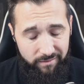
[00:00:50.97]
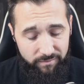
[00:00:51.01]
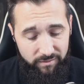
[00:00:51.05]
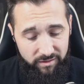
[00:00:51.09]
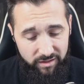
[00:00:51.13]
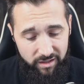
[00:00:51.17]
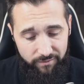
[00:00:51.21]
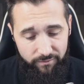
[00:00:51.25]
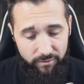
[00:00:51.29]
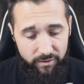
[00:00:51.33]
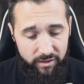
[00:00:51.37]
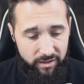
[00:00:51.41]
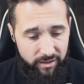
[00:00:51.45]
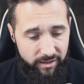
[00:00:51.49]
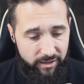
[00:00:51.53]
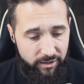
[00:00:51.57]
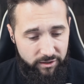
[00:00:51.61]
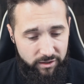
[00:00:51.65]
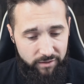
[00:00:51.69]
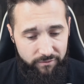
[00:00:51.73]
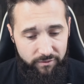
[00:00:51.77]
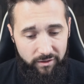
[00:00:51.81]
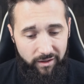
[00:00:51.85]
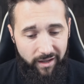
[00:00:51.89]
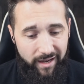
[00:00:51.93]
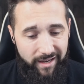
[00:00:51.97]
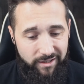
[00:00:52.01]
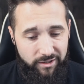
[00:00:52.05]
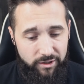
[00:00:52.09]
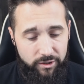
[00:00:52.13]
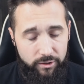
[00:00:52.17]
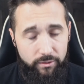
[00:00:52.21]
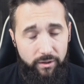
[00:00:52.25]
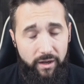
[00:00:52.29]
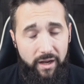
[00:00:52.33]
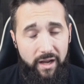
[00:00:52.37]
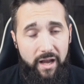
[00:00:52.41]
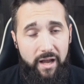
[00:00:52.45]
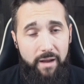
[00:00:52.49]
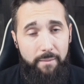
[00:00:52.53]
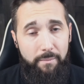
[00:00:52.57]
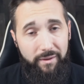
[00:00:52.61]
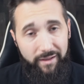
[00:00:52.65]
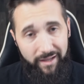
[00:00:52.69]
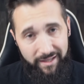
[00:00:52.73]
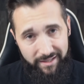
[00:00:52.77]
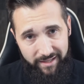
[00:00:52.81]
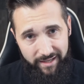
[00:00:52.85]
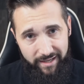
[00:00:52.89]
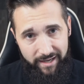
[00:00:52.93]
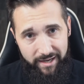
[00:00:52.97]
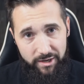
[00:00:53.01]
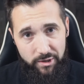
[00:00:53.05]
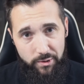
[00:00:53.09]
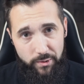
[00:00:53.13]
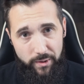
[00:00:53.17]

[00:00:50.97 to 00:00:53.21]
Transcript: different tiers if you'd like to. But let's get into